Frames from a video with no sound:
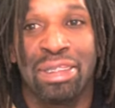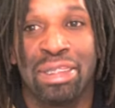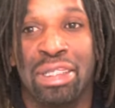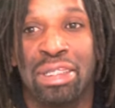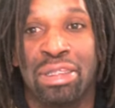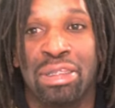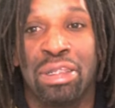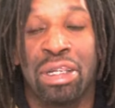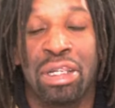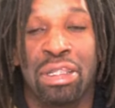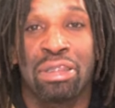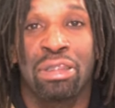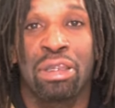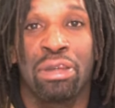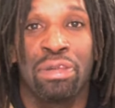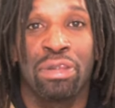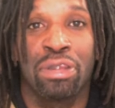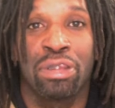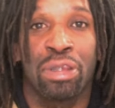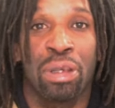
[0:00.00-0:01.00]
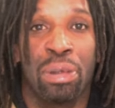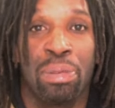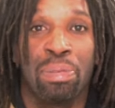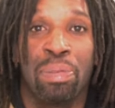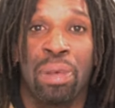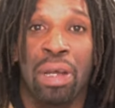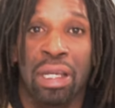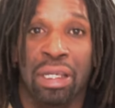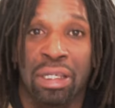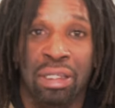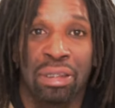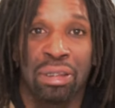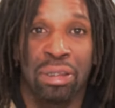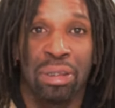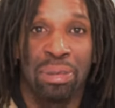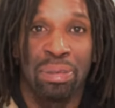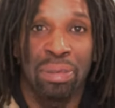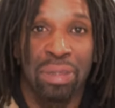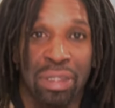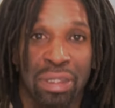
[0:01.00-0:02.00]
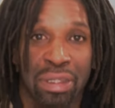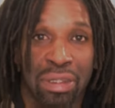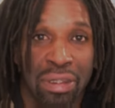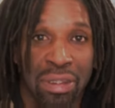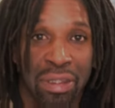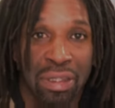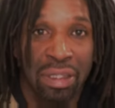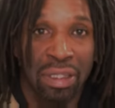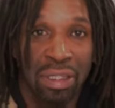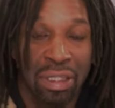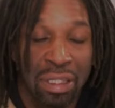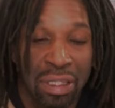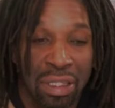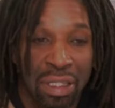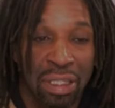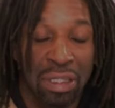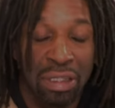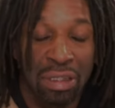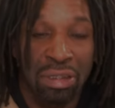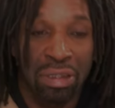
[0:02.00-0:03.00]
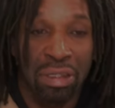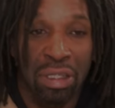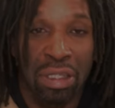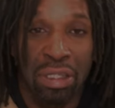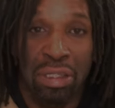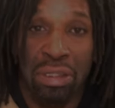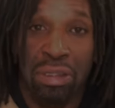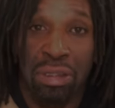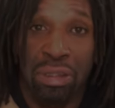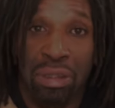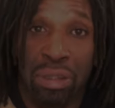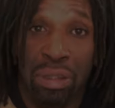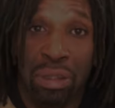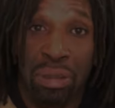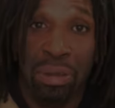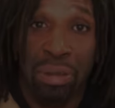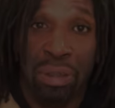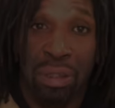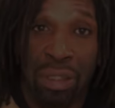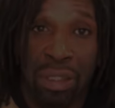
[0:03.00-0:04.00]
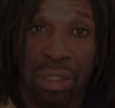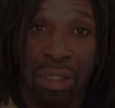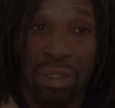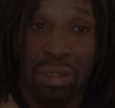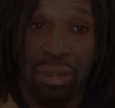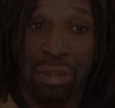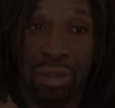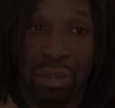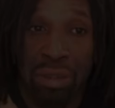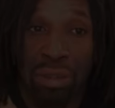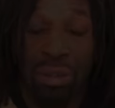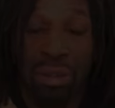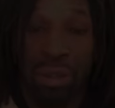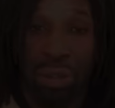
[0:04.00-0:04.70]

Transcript: it's, it's nice giving something back, you know what I mean? It is nice, you know, it is